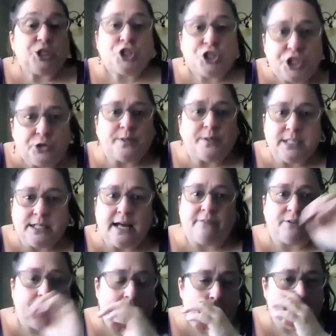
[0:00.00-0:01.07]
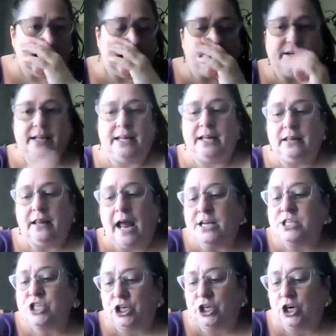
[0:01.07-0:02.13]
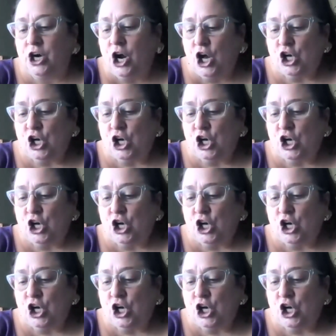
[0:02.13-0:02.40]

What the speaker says: she was lovely, and I really liked her.